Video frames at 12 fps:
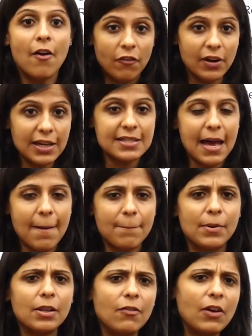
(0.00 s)
For
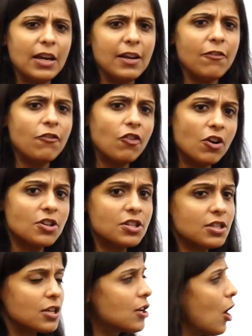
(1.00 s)
example, the very
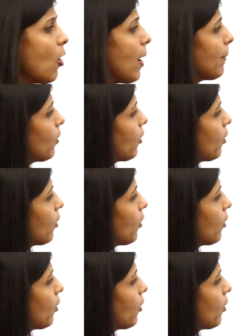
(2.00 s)
first, now I'm